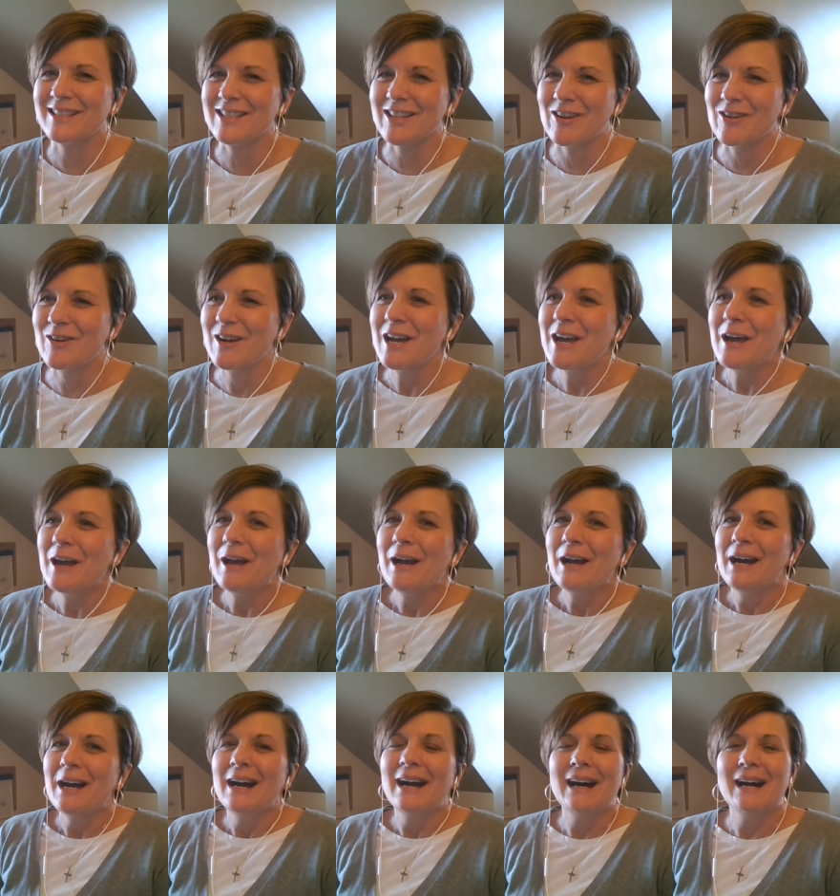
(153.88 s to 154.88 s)
so,
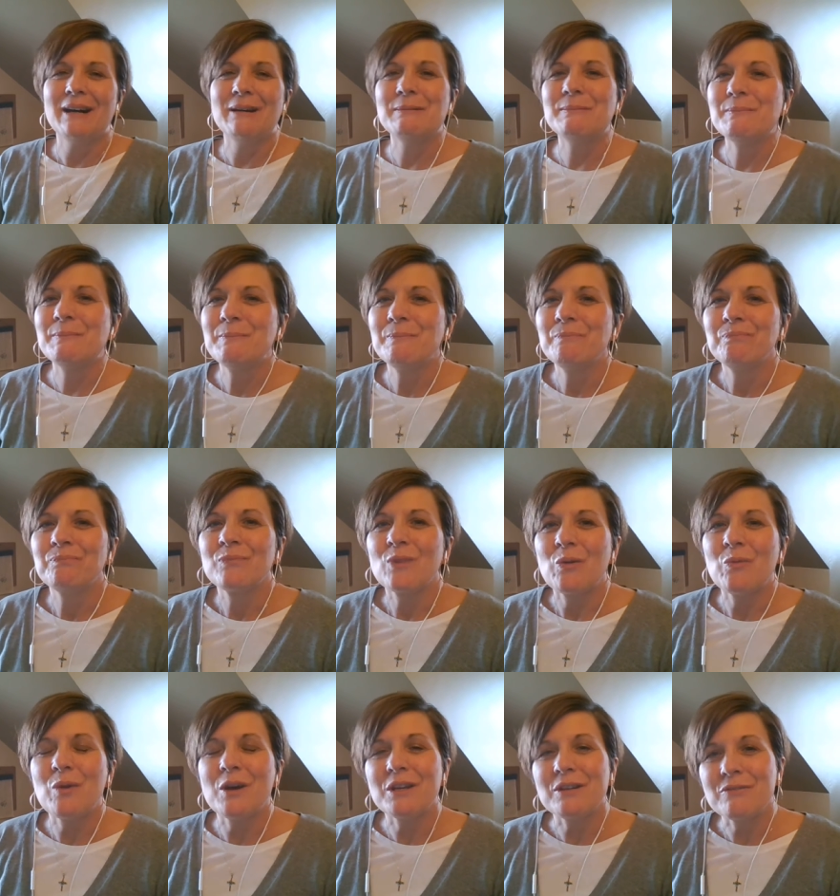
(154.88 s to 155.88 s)
um,
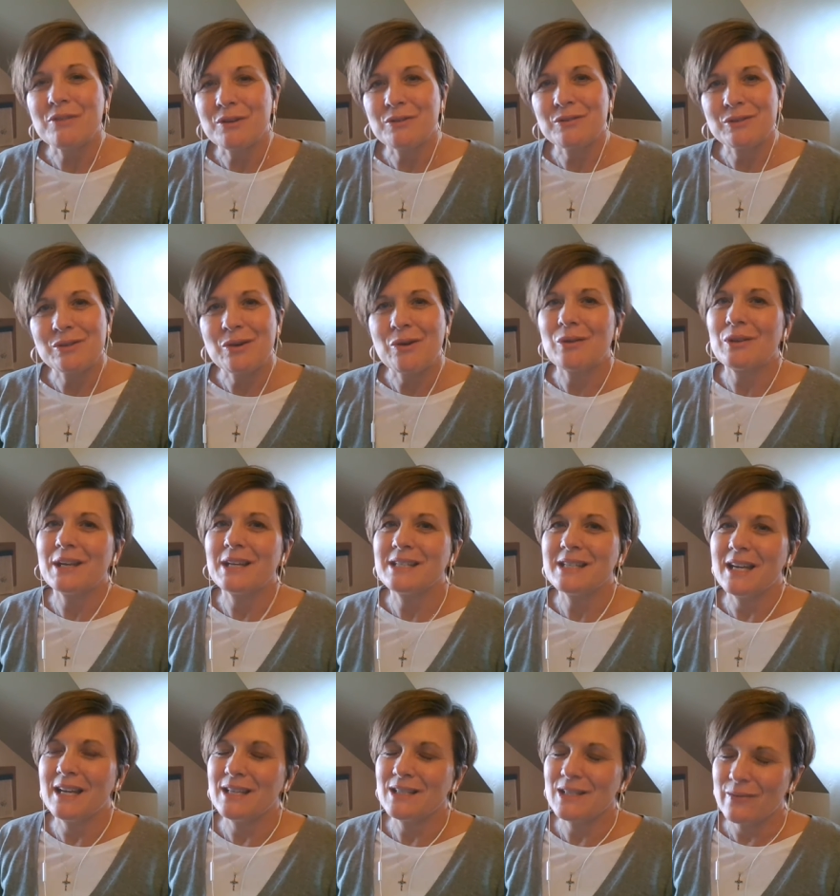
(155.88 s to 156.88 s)
one of those holy
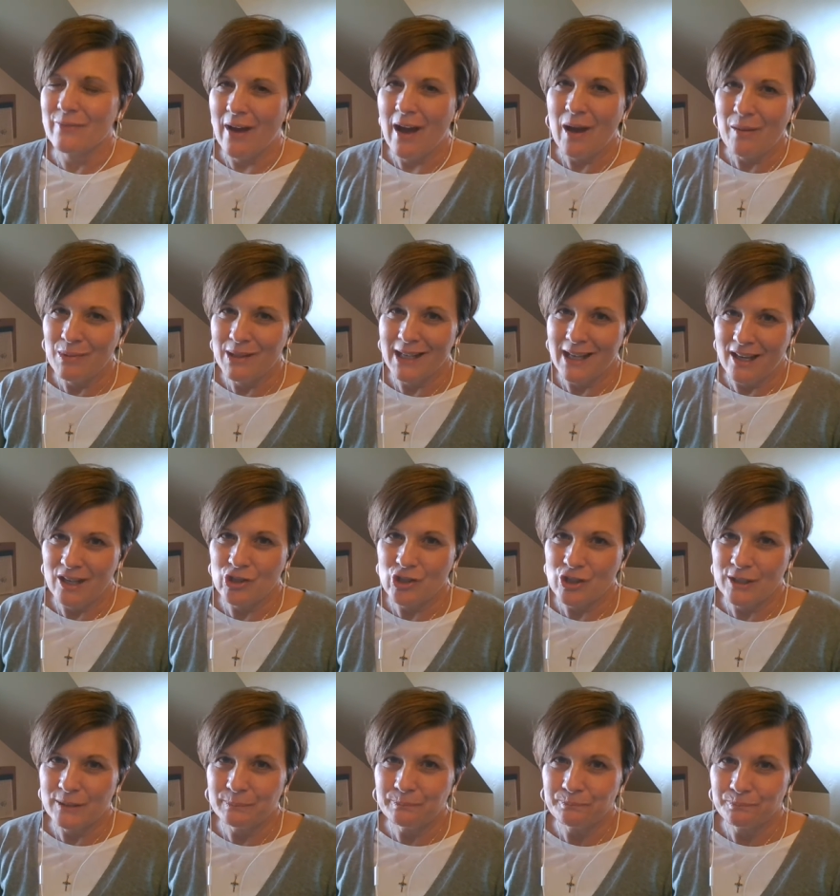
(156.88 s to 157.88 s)
days of
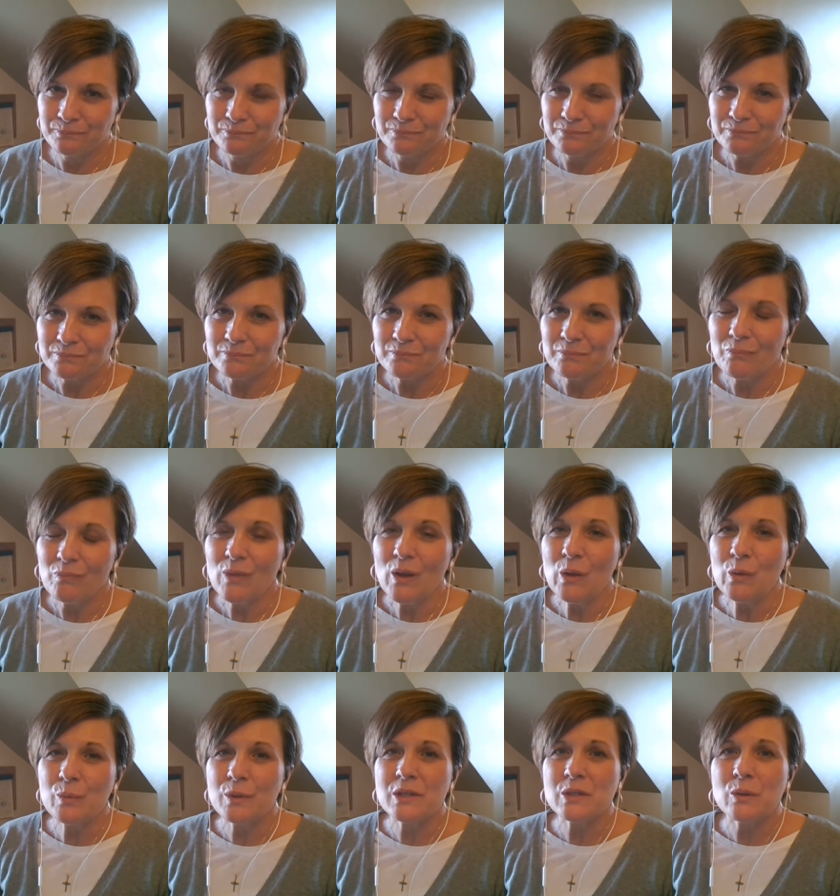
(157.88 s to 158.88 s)
obligation
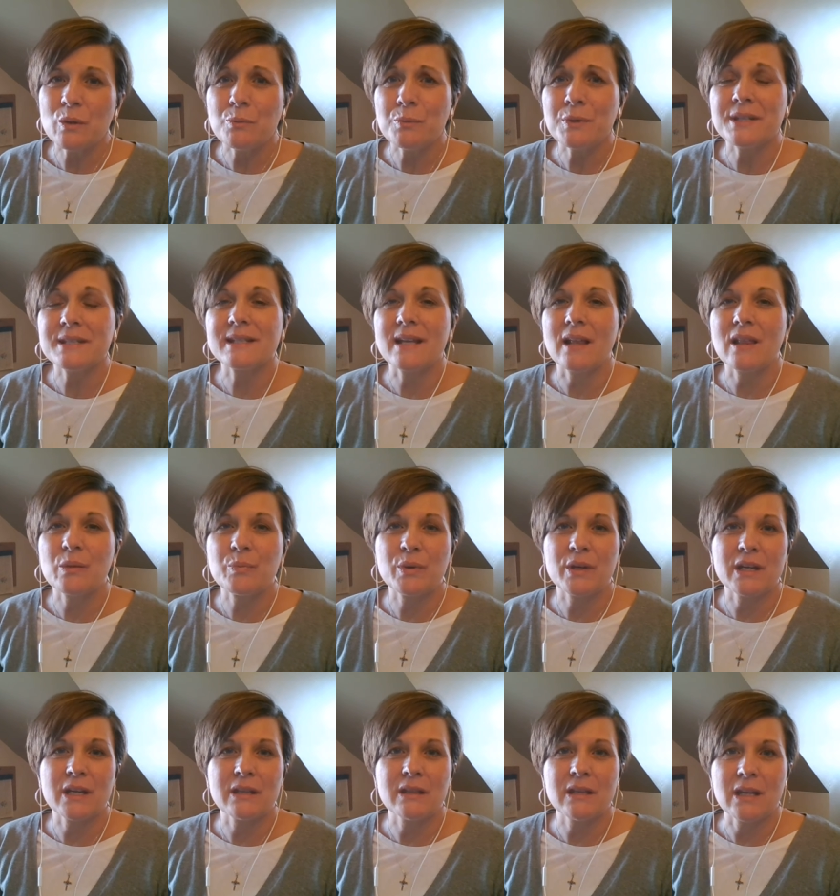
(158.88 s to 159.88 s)
was when we
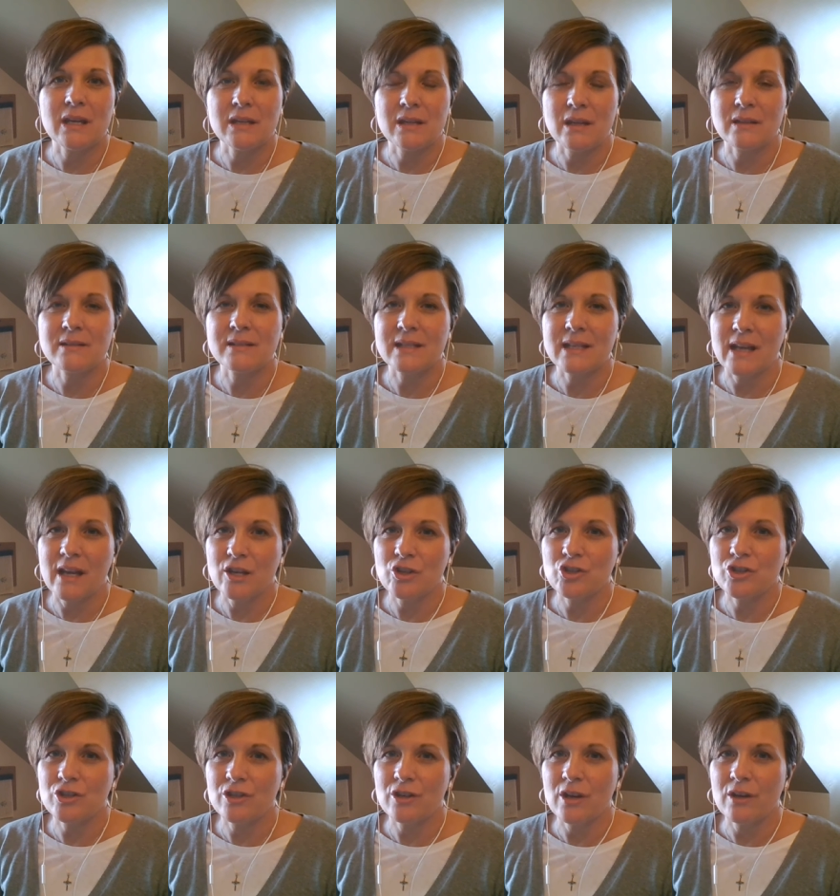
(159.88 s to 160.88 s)
celebrated the
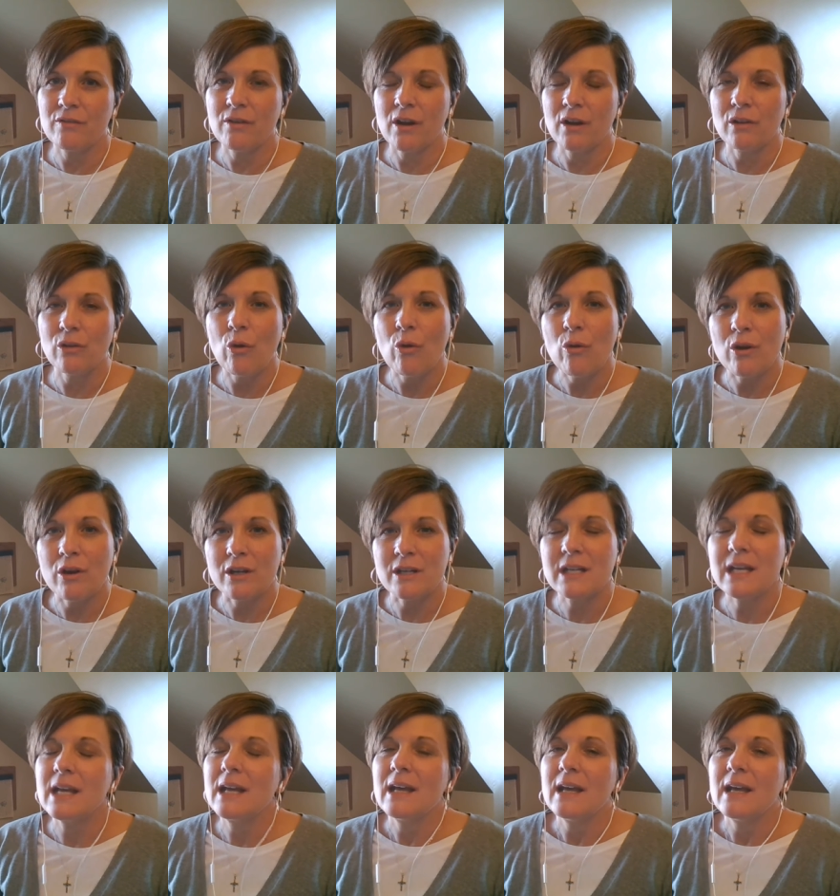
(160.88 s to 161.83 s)
Annunciation of our Lord.